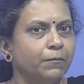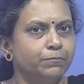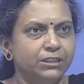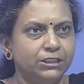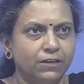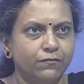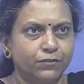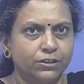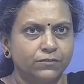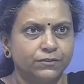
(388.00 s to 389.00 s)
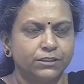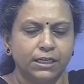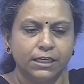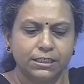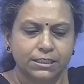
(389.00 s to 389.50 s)
PDF curves.
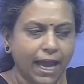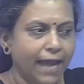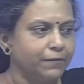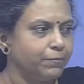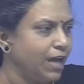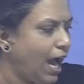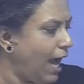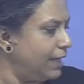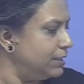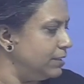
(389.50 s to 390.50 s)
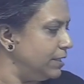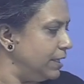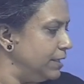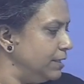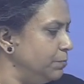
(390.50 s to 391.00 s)
It can be either
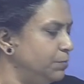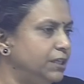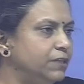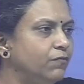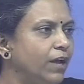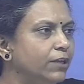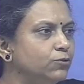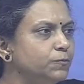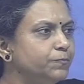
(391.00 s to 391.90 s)
in the mean value